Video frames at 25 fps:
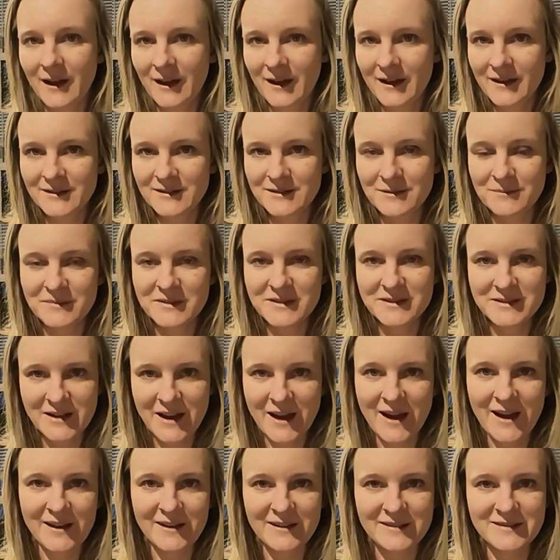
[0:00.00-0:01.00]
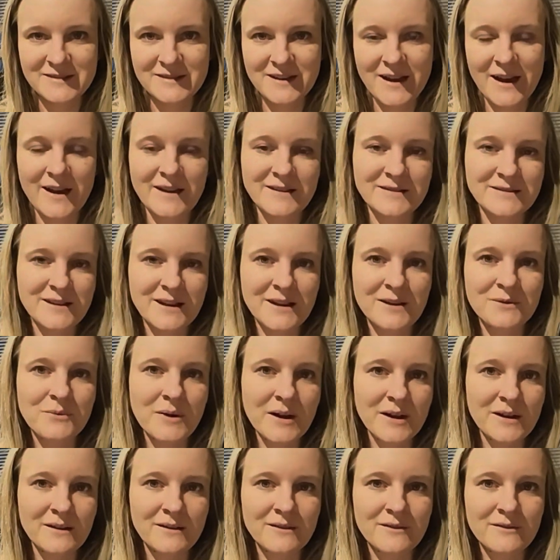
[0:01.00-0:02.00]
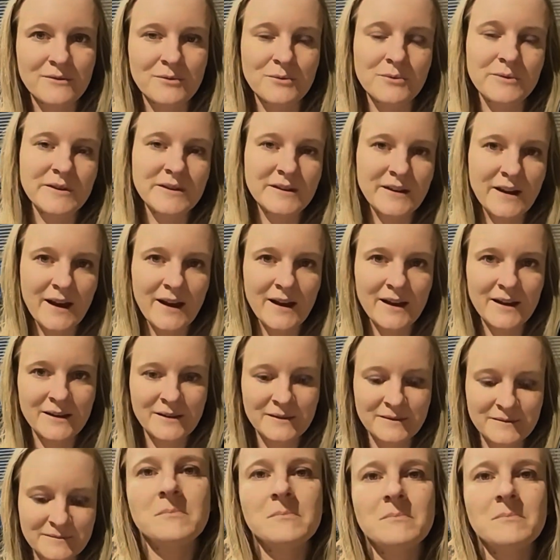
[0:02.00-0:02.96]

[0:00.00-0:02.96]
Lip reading: some snacks as I went through the day.